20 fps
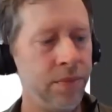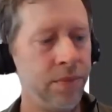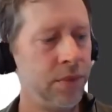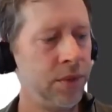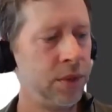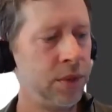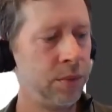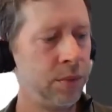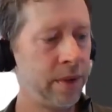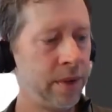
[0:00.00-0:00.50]

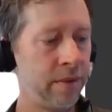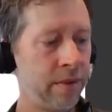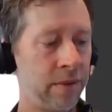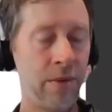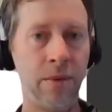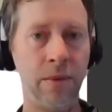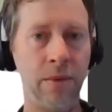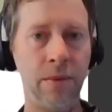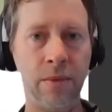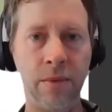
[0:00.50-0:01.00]
So we
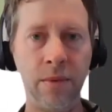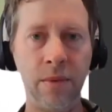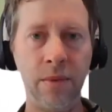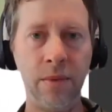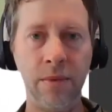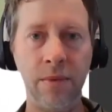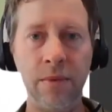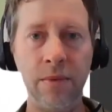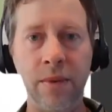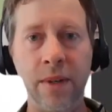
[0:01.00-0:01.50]

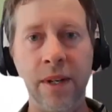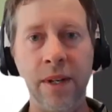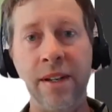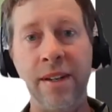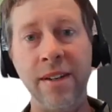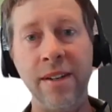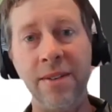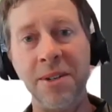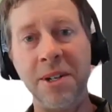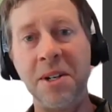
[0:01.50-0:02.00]

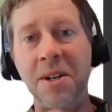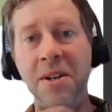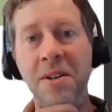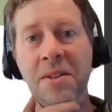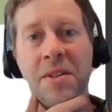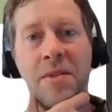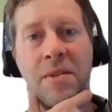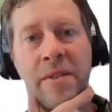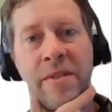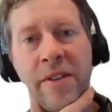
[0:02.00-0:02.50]
regard
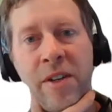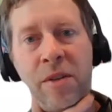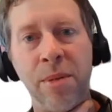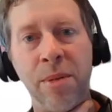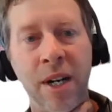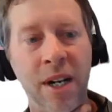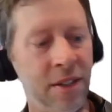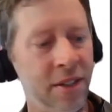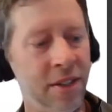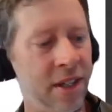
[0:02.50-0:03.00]
the review
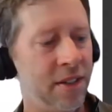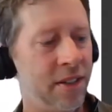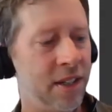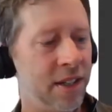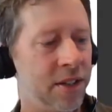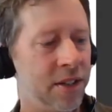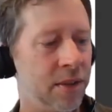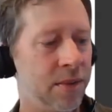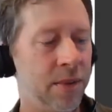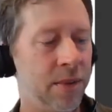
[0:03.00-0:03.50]
process
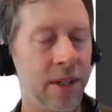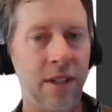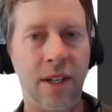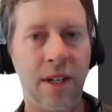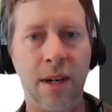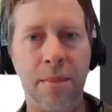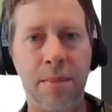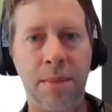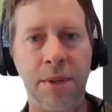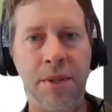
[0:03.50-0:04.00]
as a real
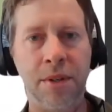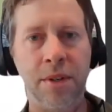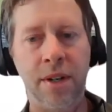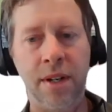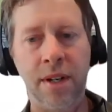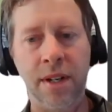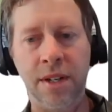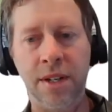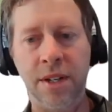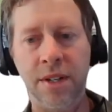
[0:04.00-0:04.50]

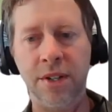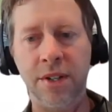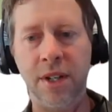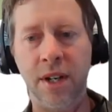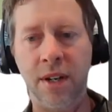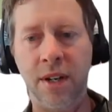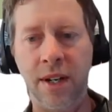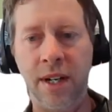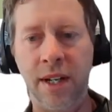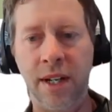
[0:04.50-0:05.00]
opportunity to
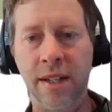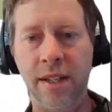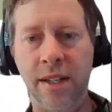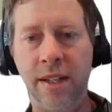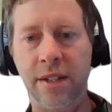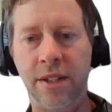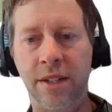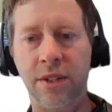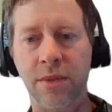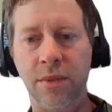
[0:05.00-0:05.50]
share
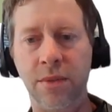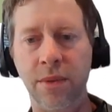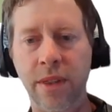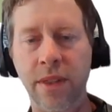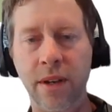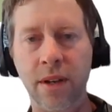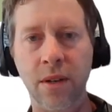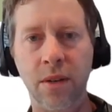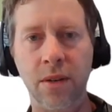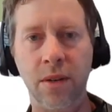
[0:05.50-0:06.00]
ideas with
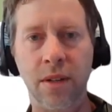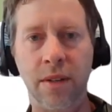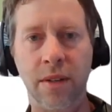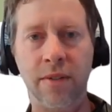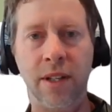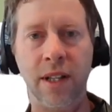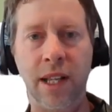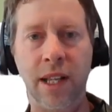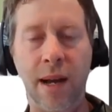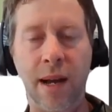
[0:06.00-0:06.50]
the goal of
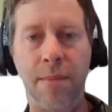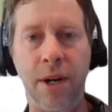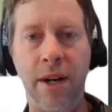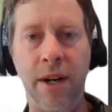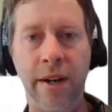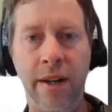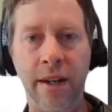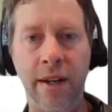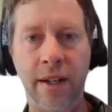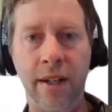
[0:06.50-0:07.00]

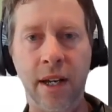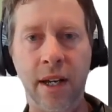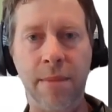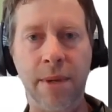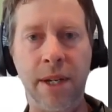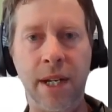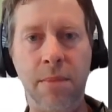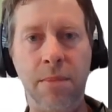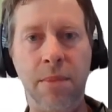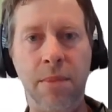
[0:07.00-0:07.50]
collaborating and
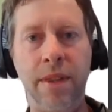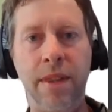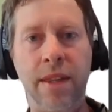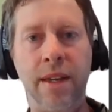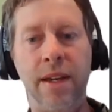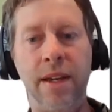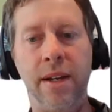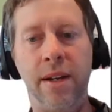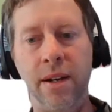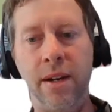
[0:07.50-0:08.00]
coming up with
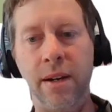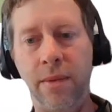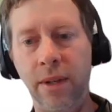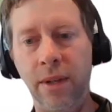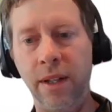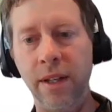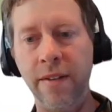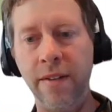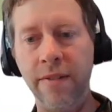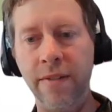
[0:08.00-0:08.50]
a
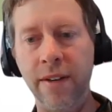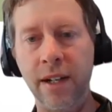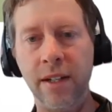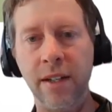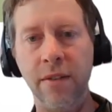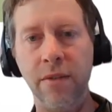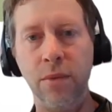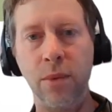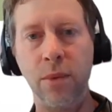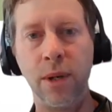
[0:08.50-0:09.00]
really
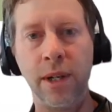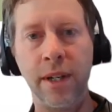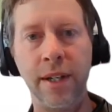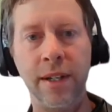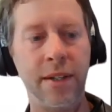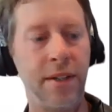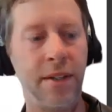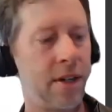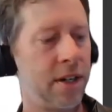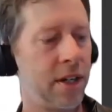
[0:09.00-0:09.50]
effective
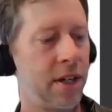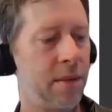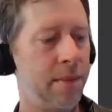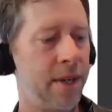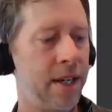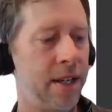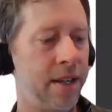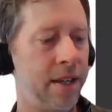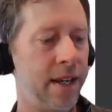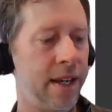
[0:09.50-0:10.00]
working
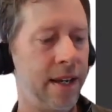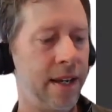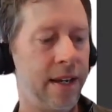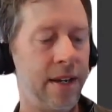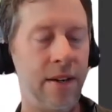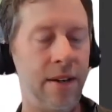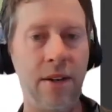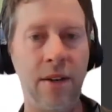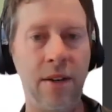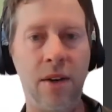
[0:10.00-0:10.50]
document in the
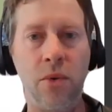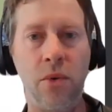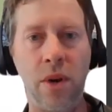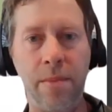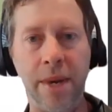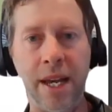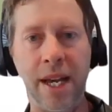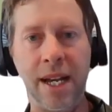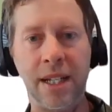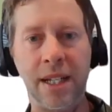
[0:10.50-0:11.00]
end. We
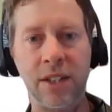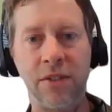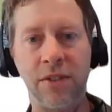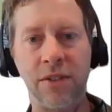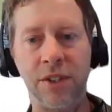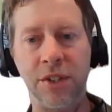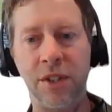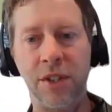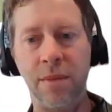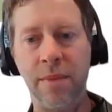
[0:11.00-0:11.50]
may ask
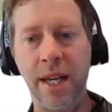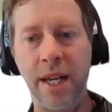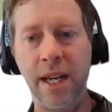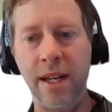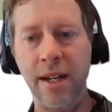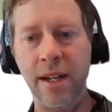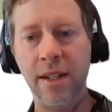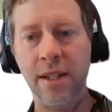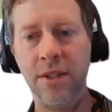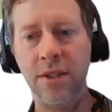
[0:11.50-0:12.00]
for some
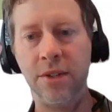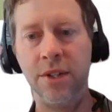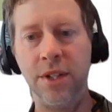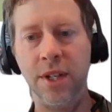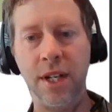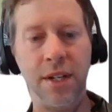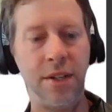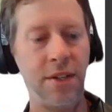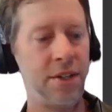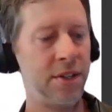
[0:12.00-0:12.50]
edits or
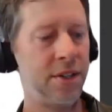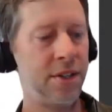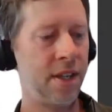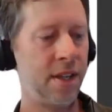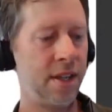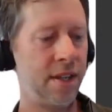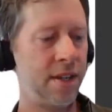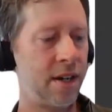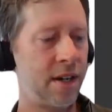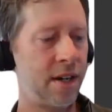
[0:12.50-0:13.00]
changes to
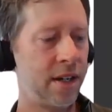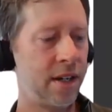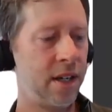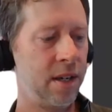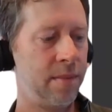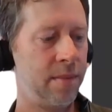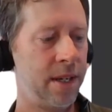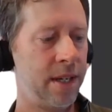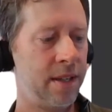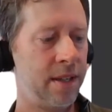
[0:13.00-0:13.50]
the
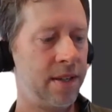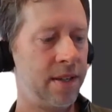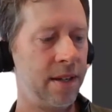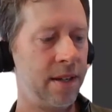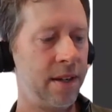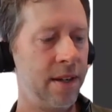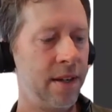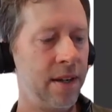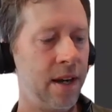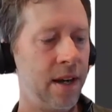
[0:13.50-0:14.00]

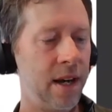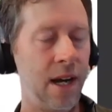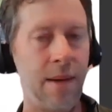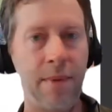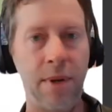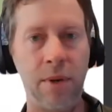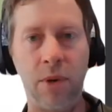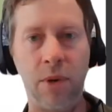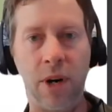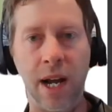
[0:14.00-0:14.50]
documents,
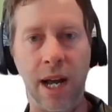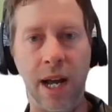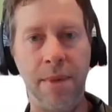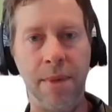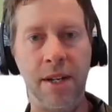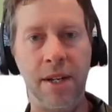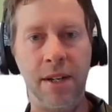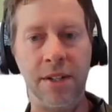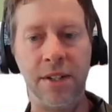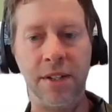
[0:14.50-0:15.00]
and we're
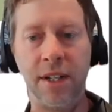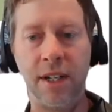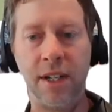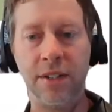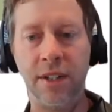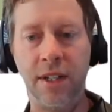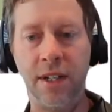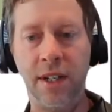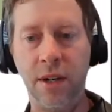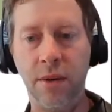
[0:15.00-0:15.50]
happy to
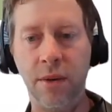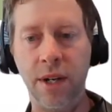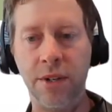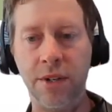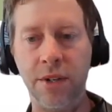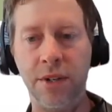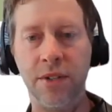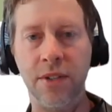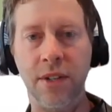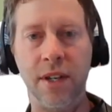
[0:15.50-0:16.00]
discuss any
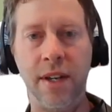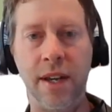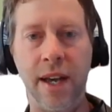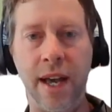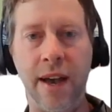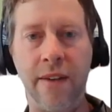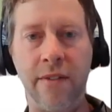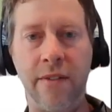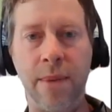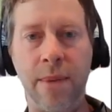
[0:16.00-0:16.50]
questions that you
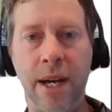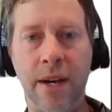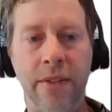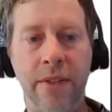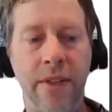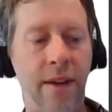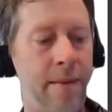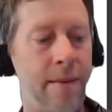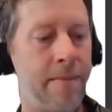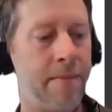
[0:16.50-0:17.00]
have about
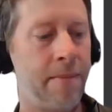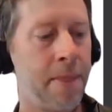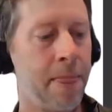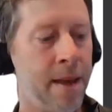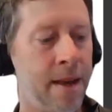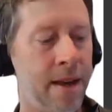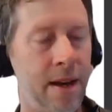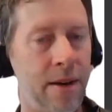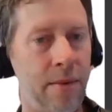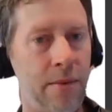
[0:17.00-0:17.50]
them.
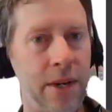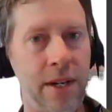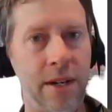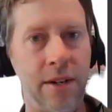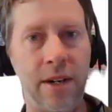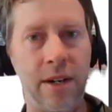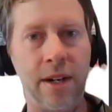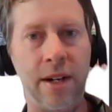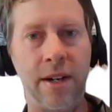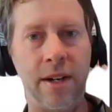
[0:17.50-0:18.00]
We
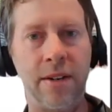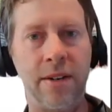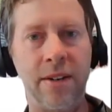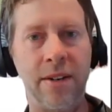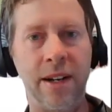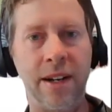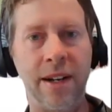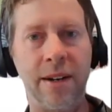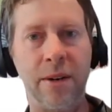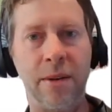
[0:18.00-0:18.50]
know
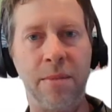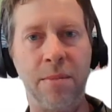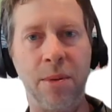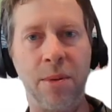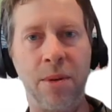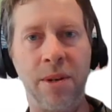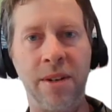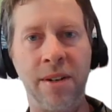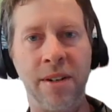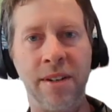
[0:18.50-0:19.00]
how
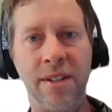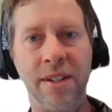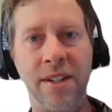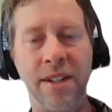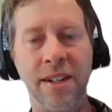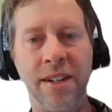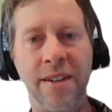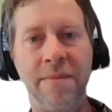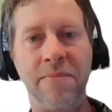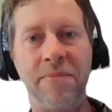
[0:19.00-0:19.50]
important
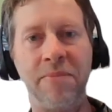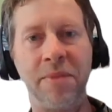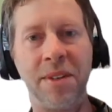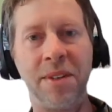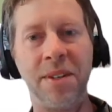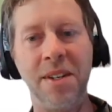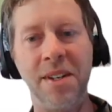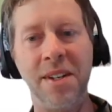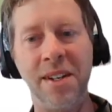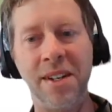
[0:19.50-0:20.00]
or
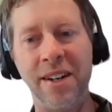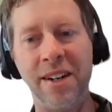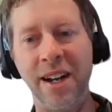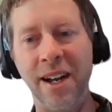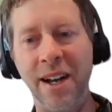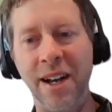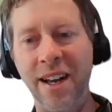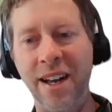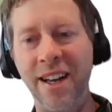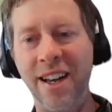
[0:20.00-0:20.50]

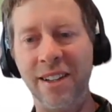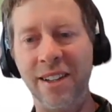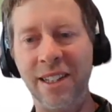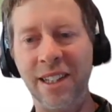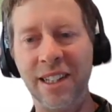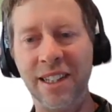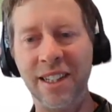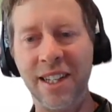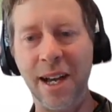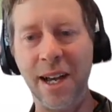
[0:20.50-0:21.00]
how
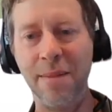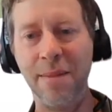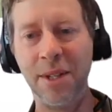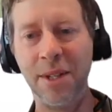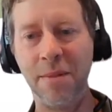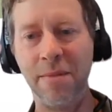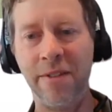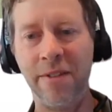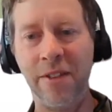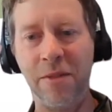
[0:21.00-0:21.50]
little time
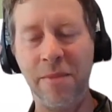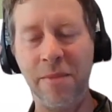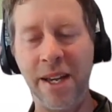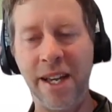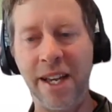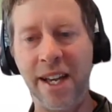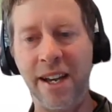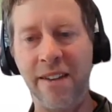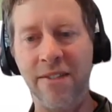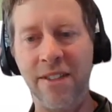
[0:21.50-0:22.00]
some of you may
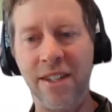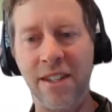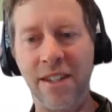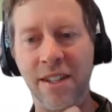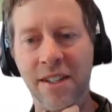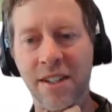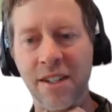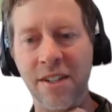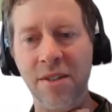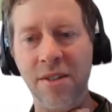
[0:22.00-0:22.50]
have
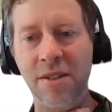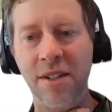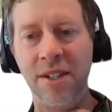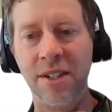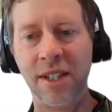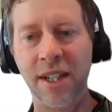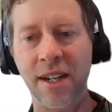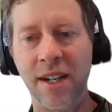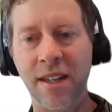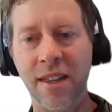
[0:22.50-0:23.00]
to do this
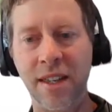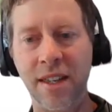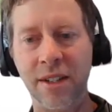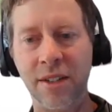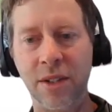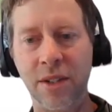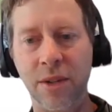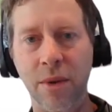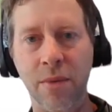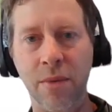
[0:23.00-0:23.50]
kind of thing,
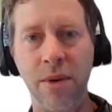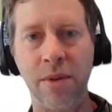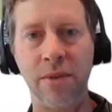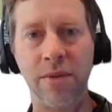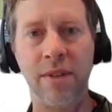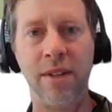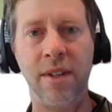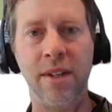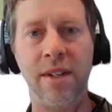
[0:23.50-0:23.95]
so we won't